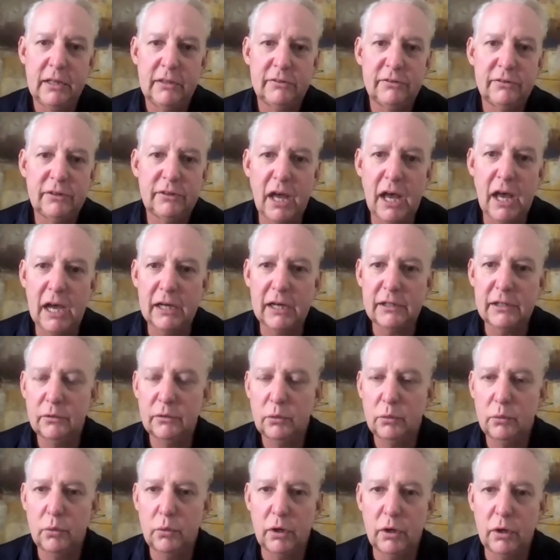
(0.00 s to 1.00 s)
stock
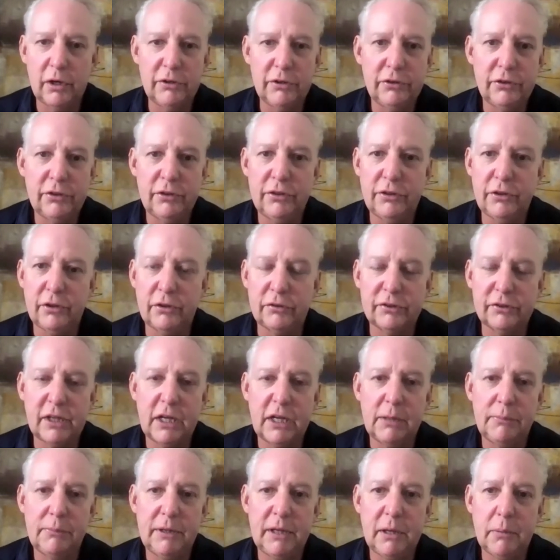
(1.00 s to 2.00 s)
where there's
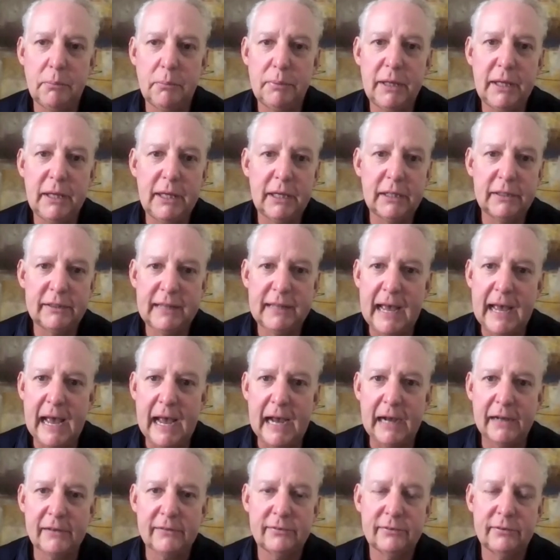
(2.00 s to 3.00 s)
going to be a big
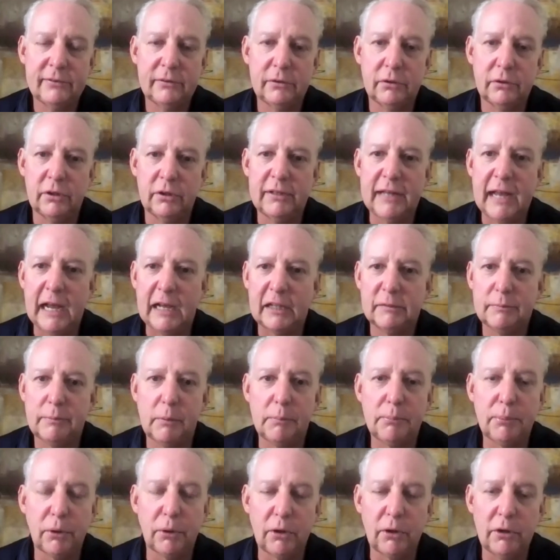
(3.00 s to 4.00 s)
tax or
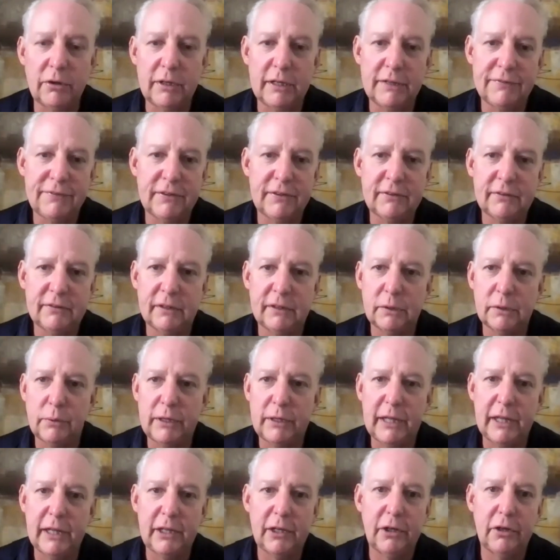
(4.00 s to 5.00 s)
taxable burden if it's
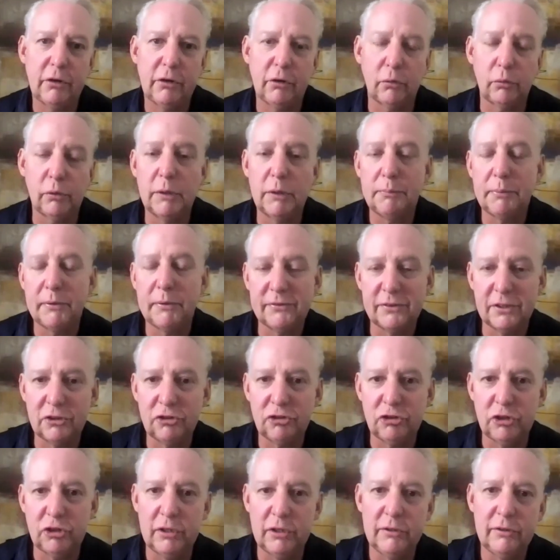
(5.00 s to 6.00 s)
liquidated or
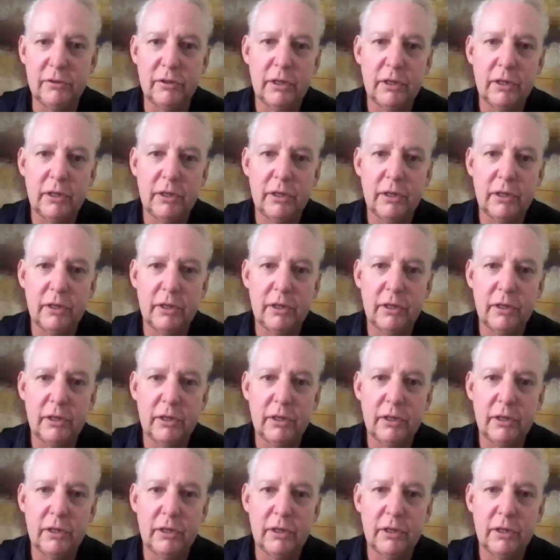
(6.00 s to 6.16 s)
repositioned.